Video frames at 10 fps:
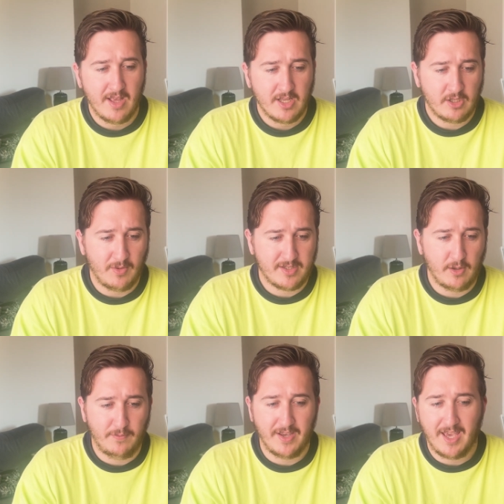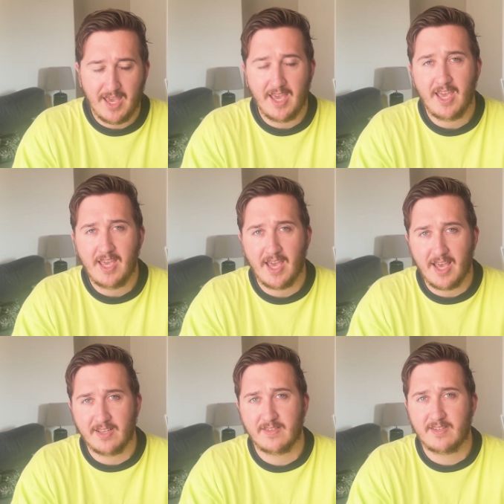So I still think he
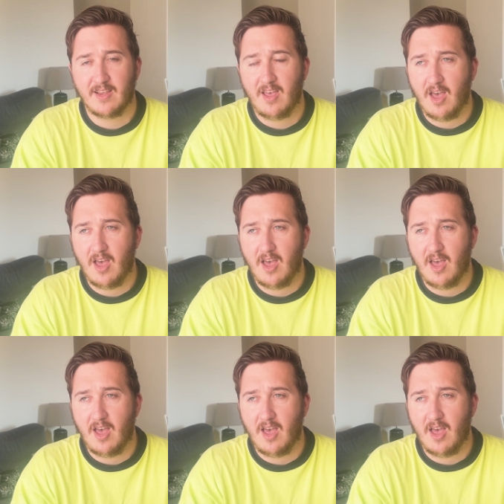is,